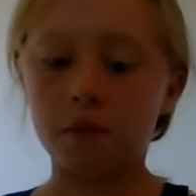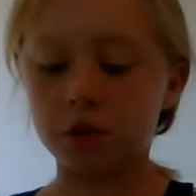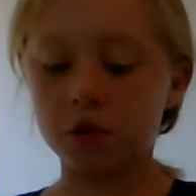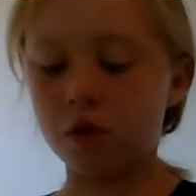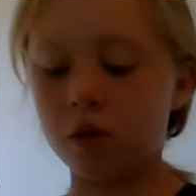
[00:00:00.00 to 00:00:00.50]
I'm
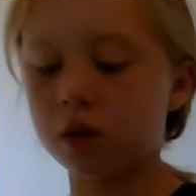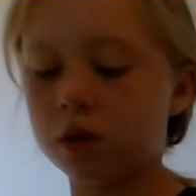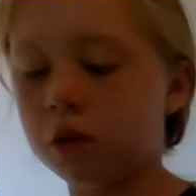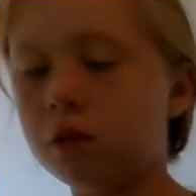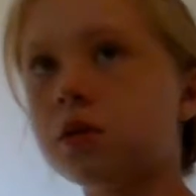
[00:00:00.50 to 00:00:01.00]
just going
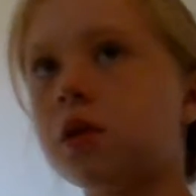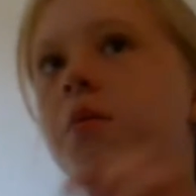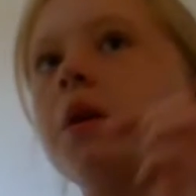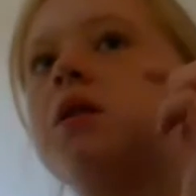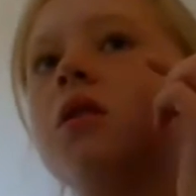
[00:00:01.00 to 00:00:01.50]
to use
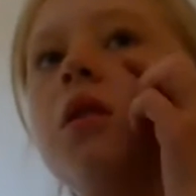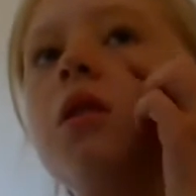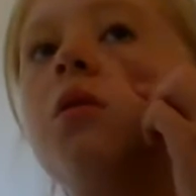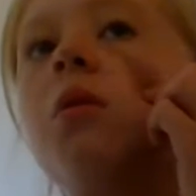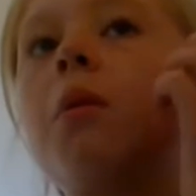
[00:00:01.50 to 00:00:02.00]
that
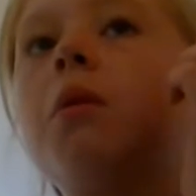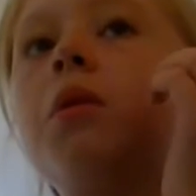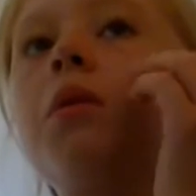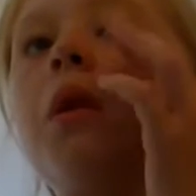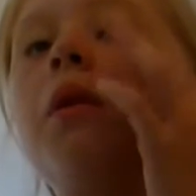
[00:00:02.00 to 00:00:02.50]
basically to rub in
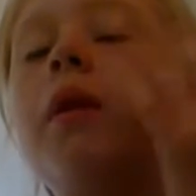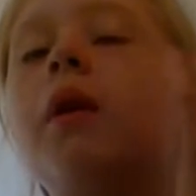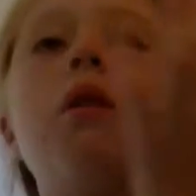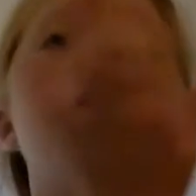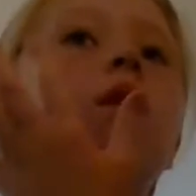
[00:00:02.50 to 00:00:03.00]
with my
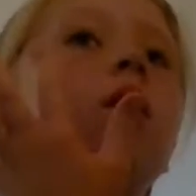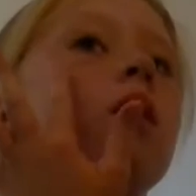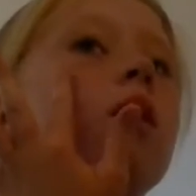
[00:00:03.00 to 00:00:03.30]
finger.